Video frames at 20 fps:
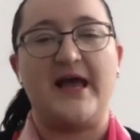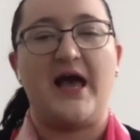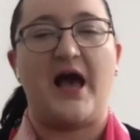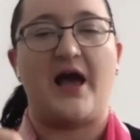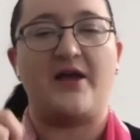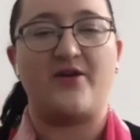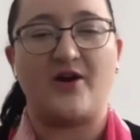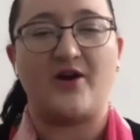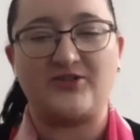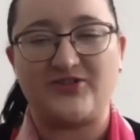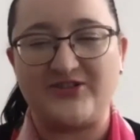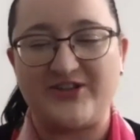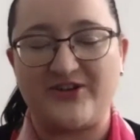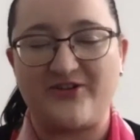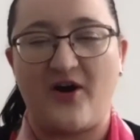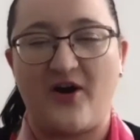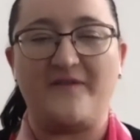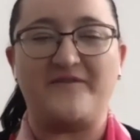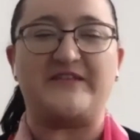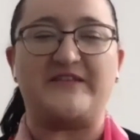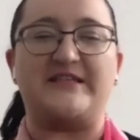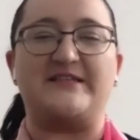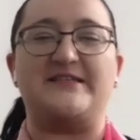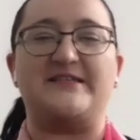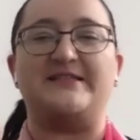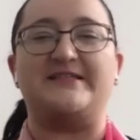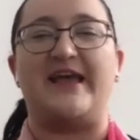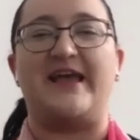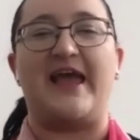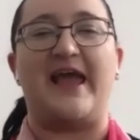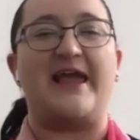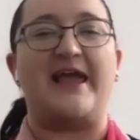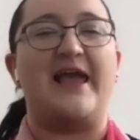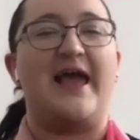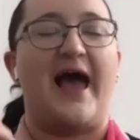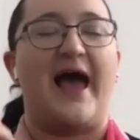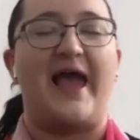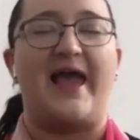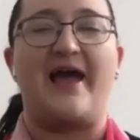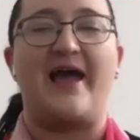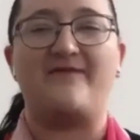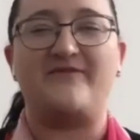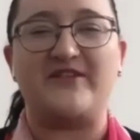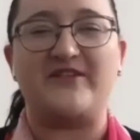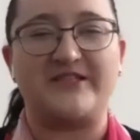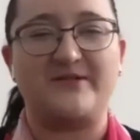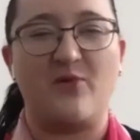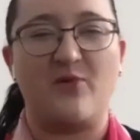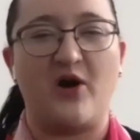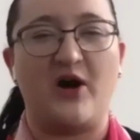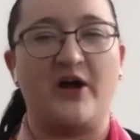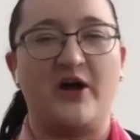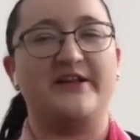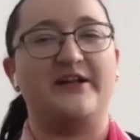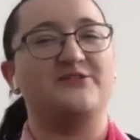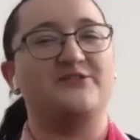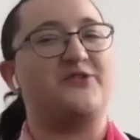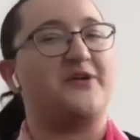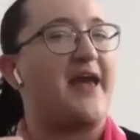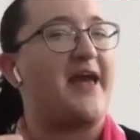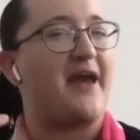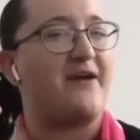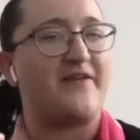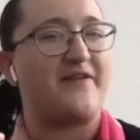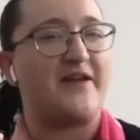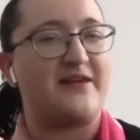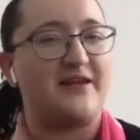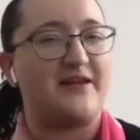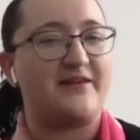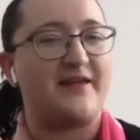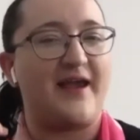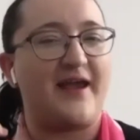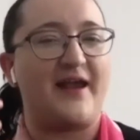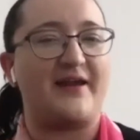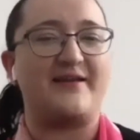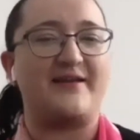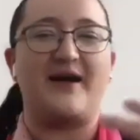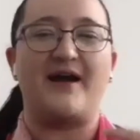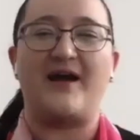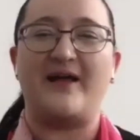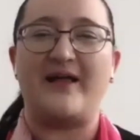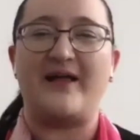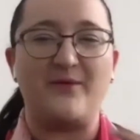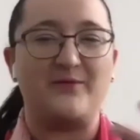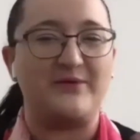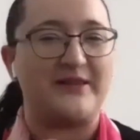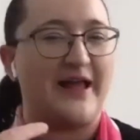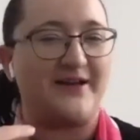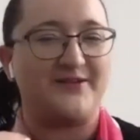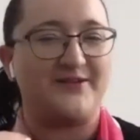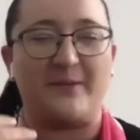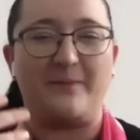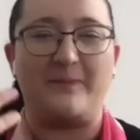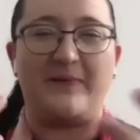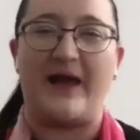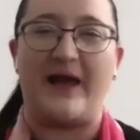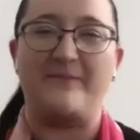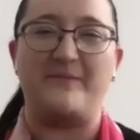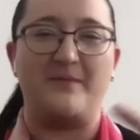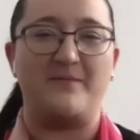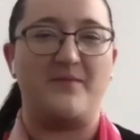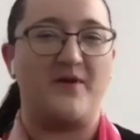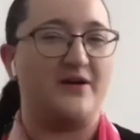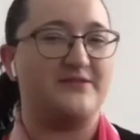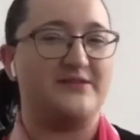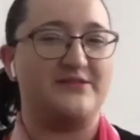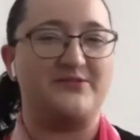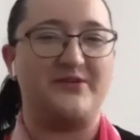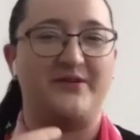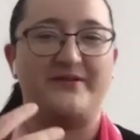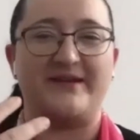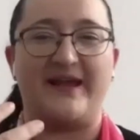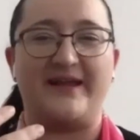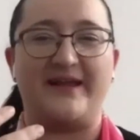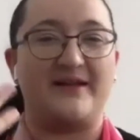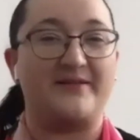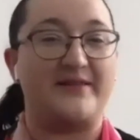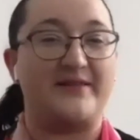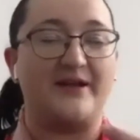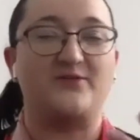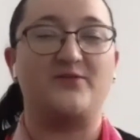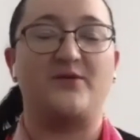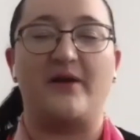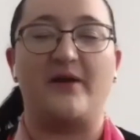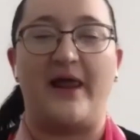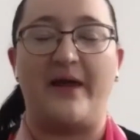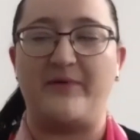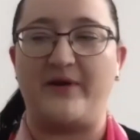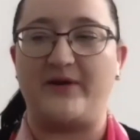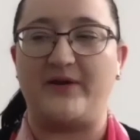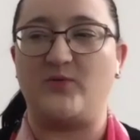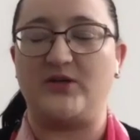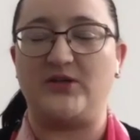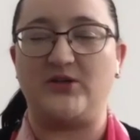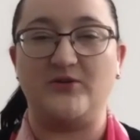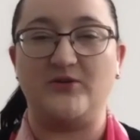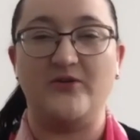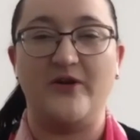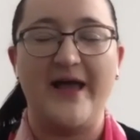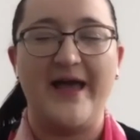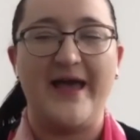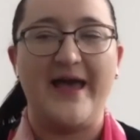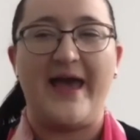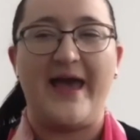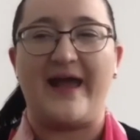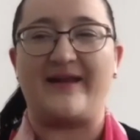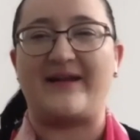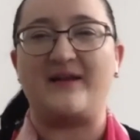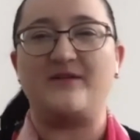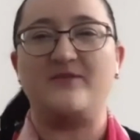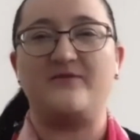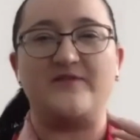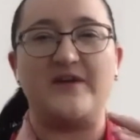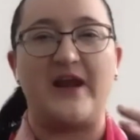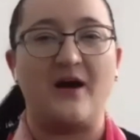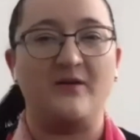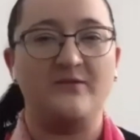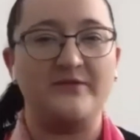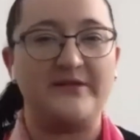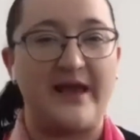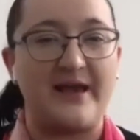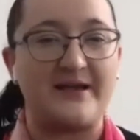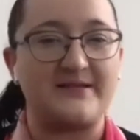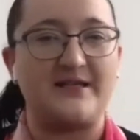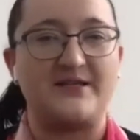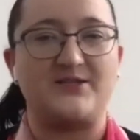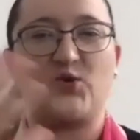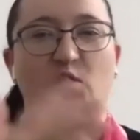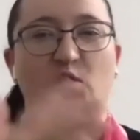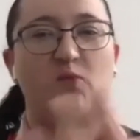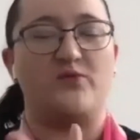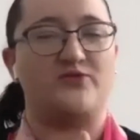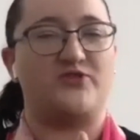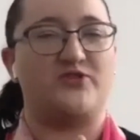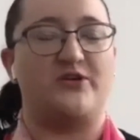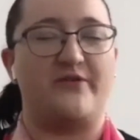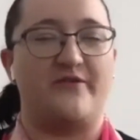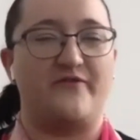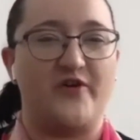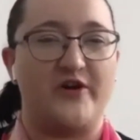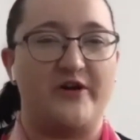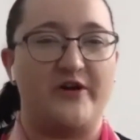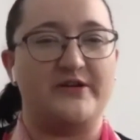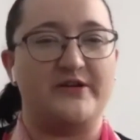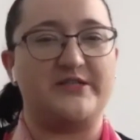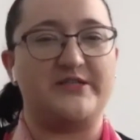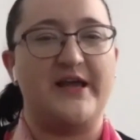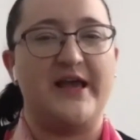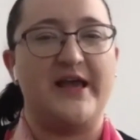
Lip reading: I knocked on their offices and say, I have this model, do you have any data? I would like to apply my model to your data, I'd like to collaborate with you. And kind of nowadays, it's almost the reverse.